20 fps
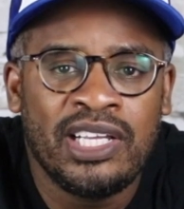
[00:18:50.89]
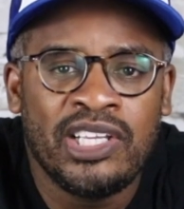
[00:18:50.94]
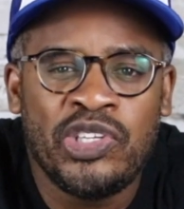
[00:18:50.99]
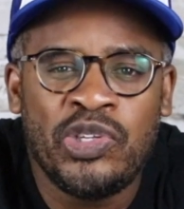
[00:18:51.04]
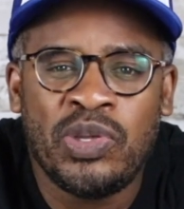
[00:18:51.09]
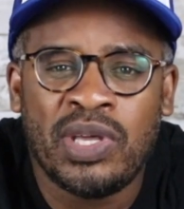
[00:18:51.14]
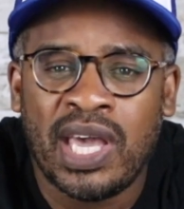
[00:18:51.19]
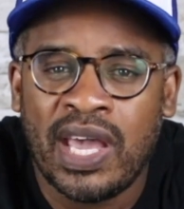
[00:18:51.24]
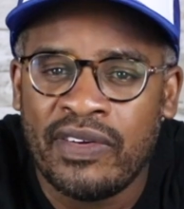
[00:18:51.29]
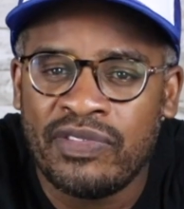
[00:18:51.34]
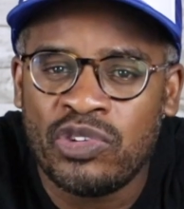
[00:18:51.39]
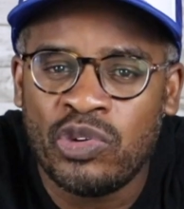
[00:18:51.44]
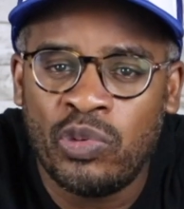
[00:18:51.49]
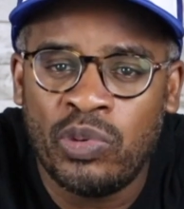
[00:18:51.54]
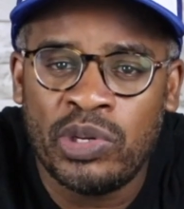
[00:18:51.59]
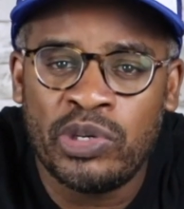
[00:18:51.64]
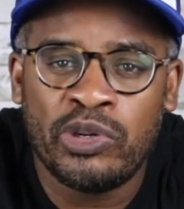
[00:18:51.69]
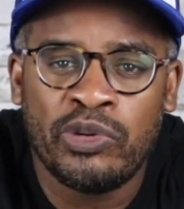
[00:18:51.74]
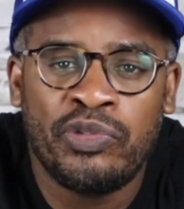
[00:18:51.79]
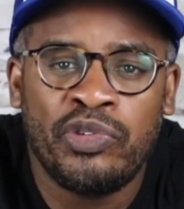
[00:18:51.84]
You have to
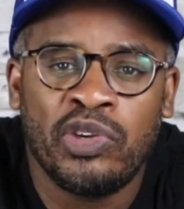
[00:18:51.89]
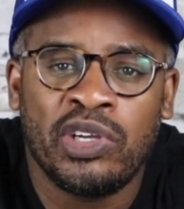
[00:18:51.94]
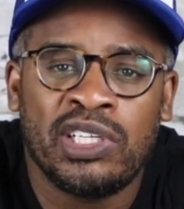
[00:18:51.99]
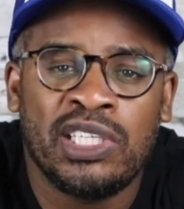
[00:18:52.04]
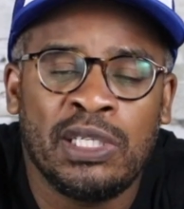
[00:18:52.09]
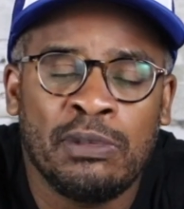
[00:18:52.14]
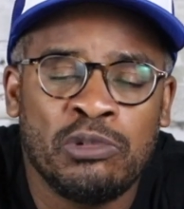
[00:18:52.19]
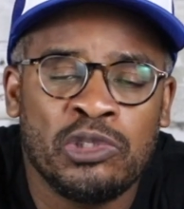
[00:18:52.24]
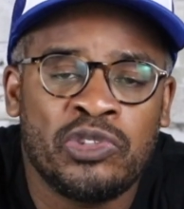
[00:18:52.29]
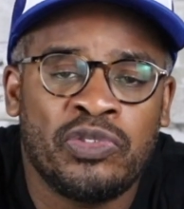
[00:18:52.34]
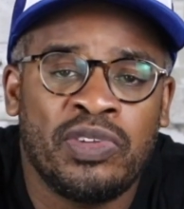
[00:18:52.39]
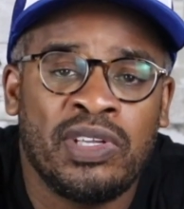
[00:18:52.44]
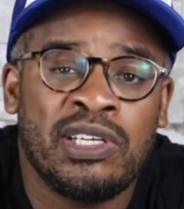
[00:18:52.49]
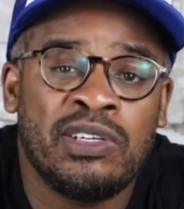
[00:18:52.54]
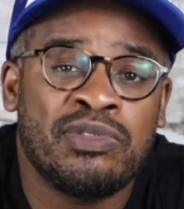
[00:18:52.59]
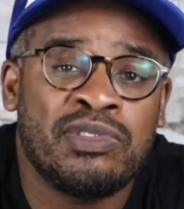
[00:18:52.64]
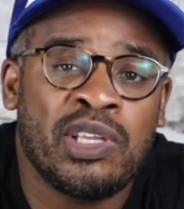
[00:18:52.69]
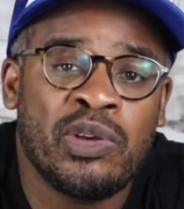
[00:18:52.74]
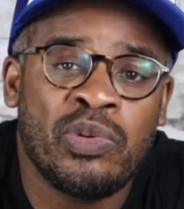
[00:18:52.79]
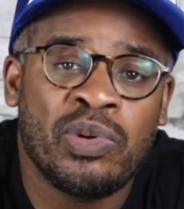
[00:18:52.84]
wonder, if you're a Clippers fan,
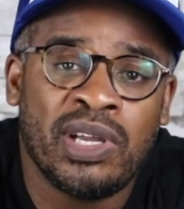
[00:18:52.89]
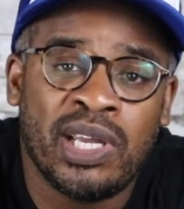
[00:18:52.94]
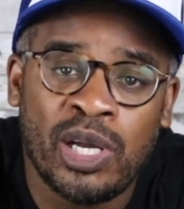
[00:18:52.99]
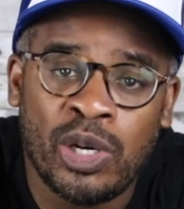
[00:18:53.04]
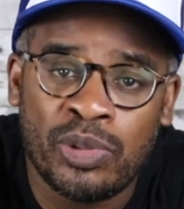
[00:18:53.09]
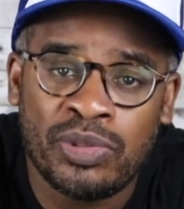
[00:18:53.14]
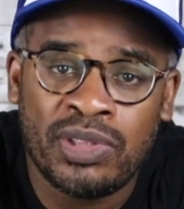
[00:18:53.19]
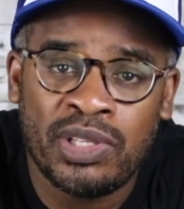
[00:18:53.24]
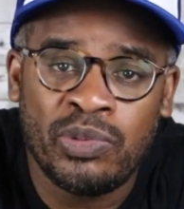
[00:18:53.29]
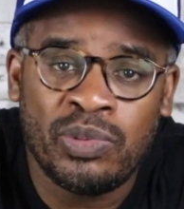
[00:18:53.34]
if they were healthy,